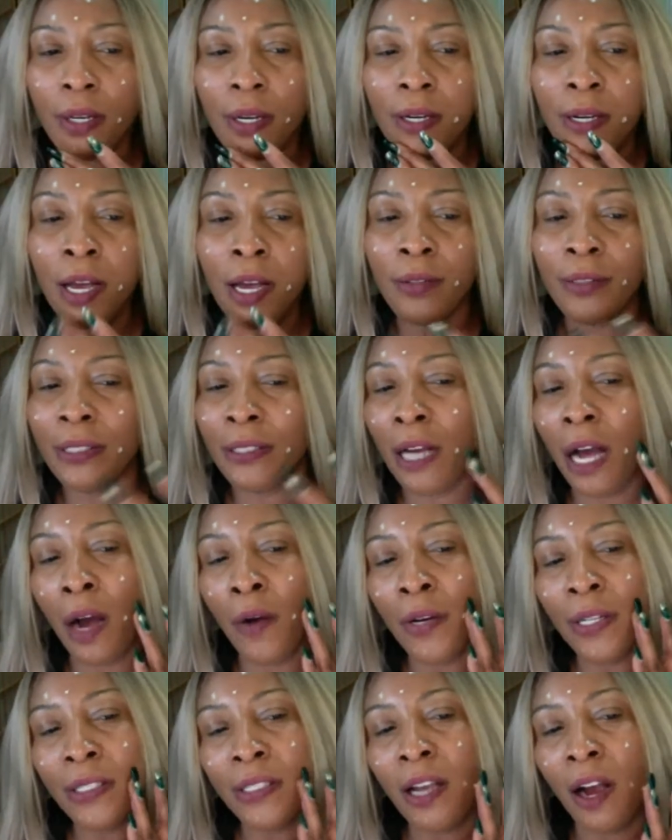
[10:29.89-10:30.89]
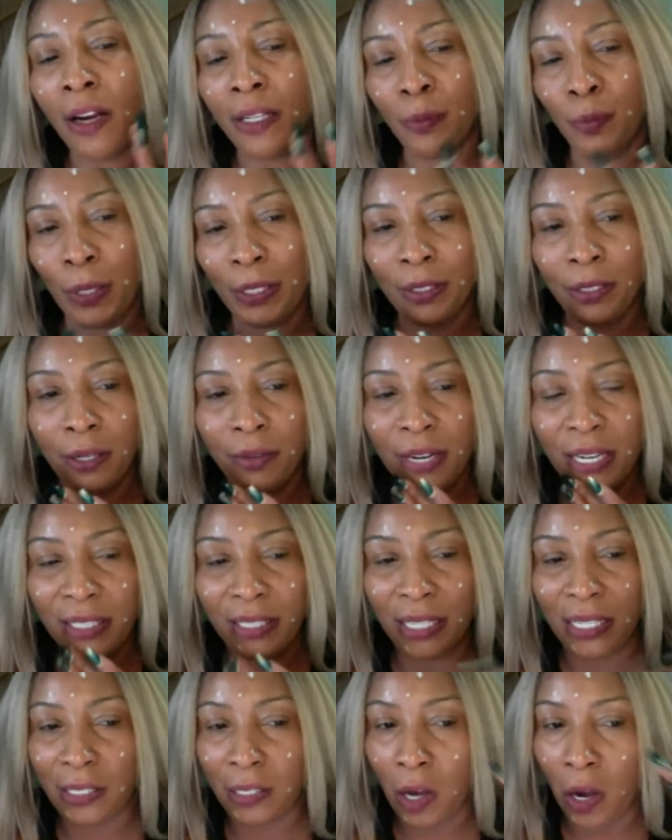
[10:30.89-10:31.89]
Now, our dark spot
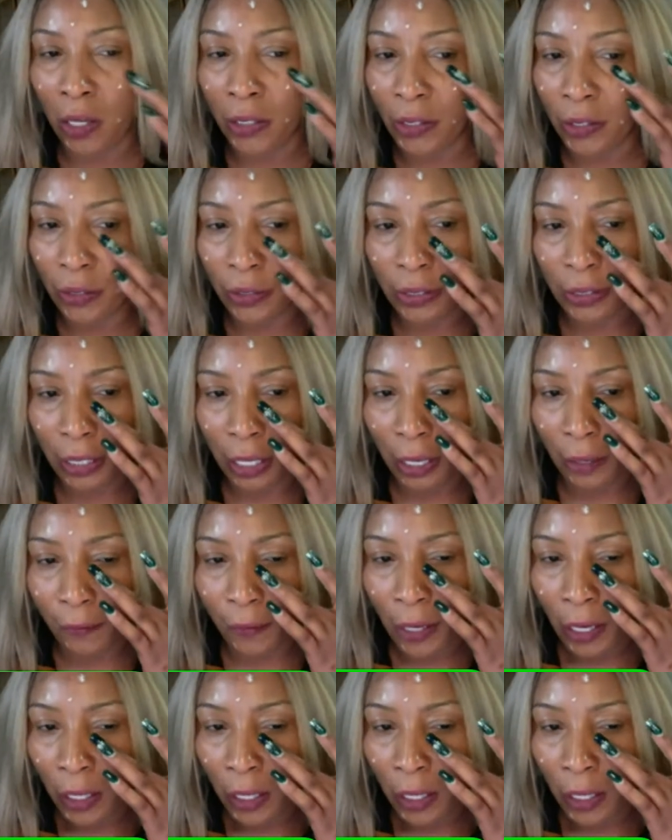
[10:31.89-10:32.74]
corrector is also safe